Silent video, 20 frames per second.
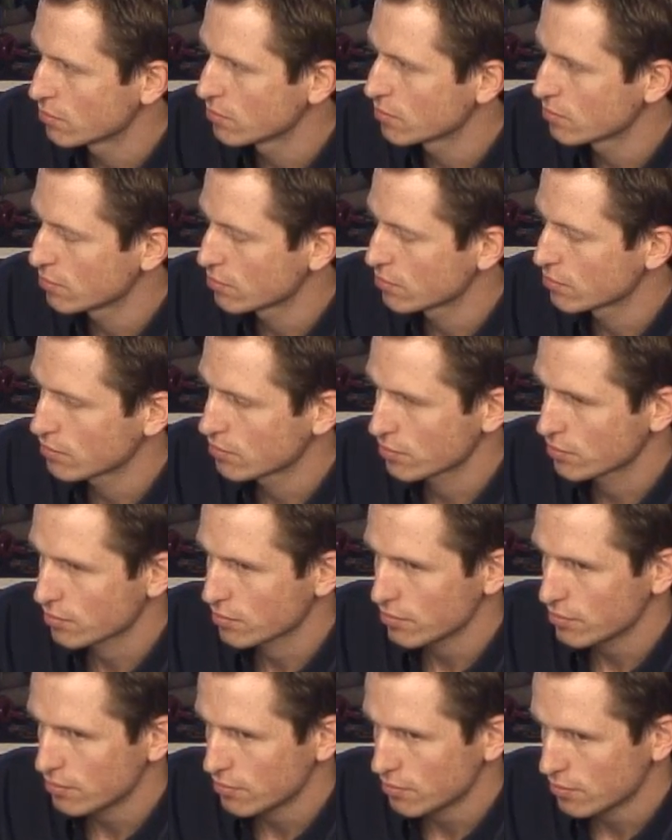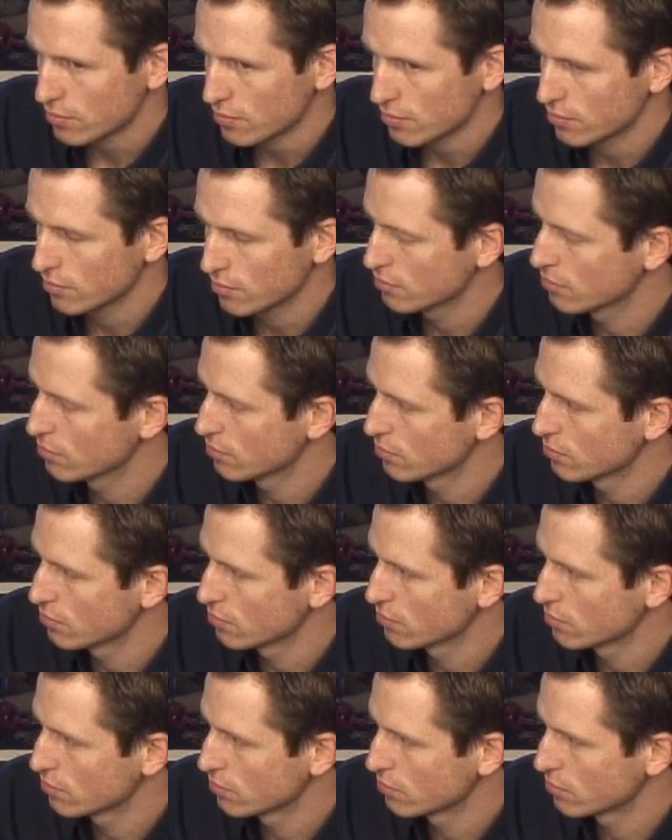
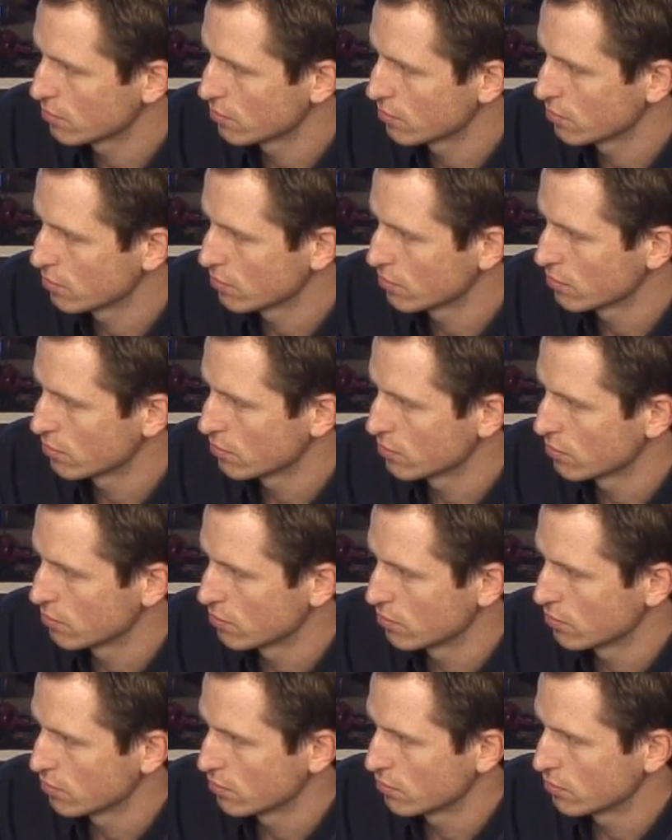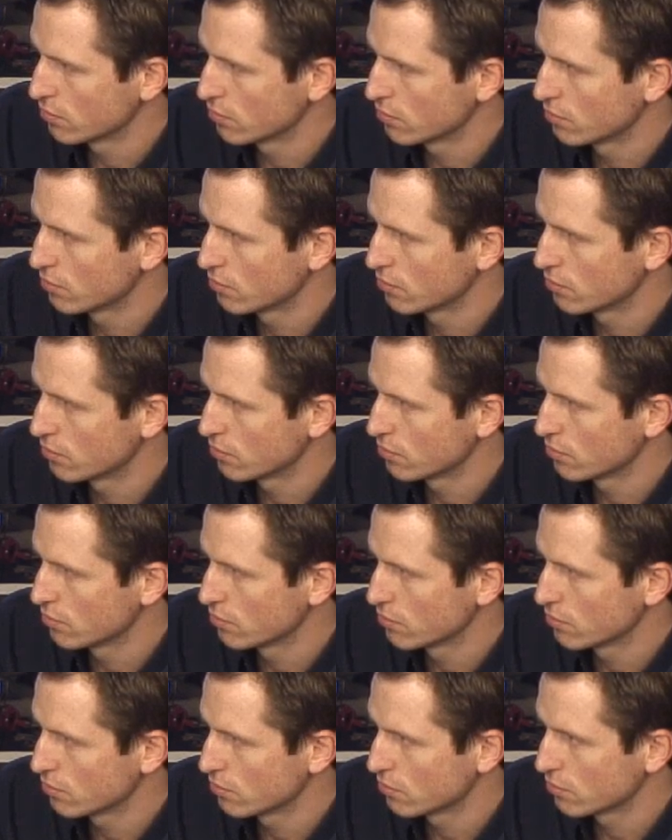
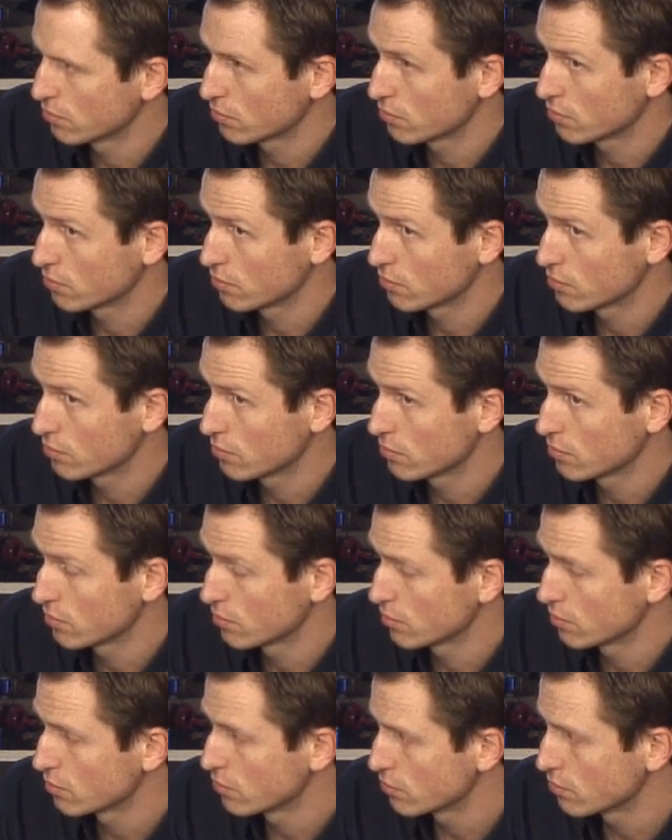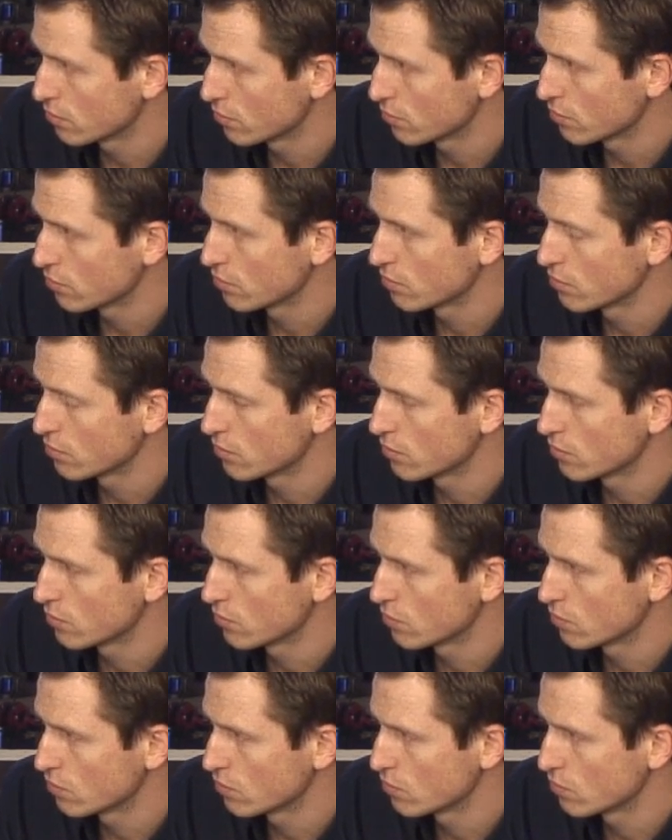
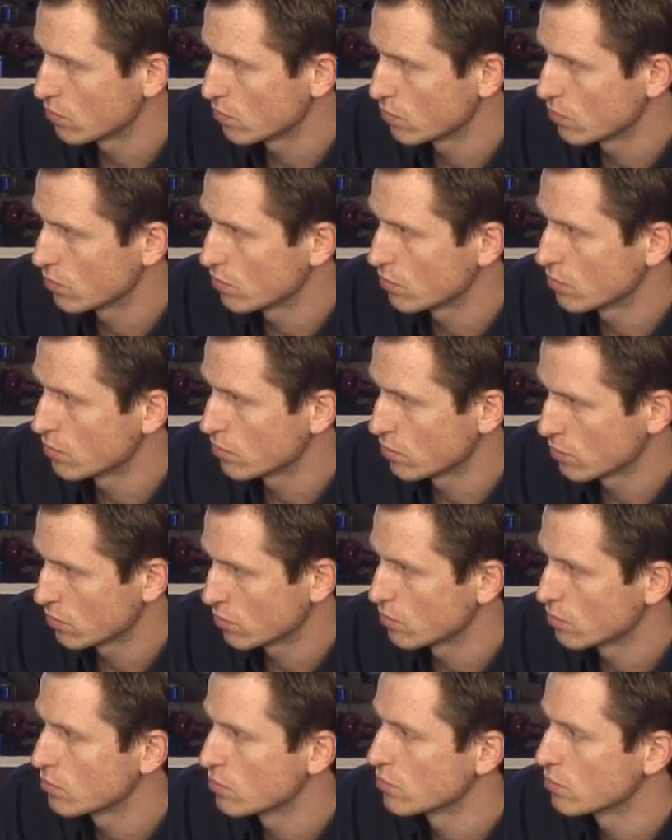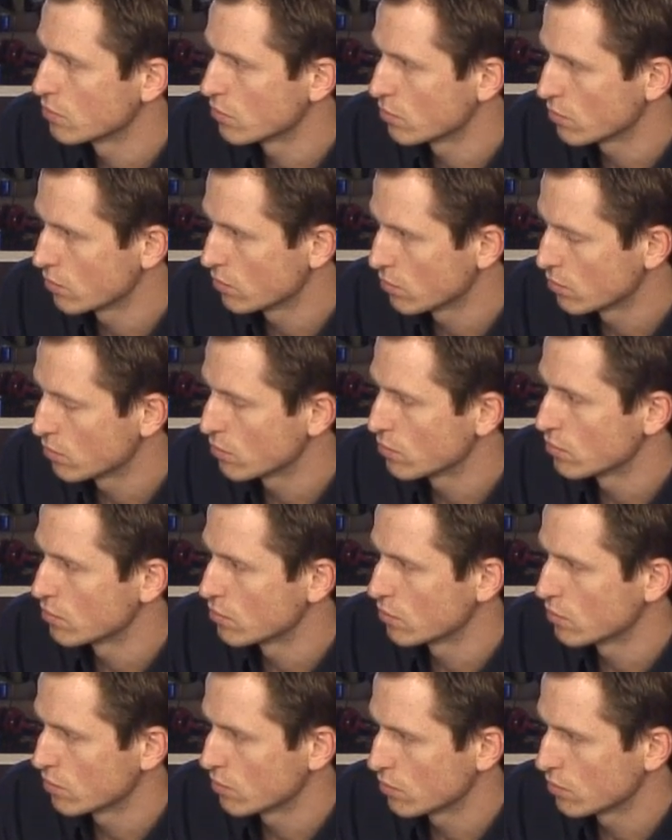(not speaking)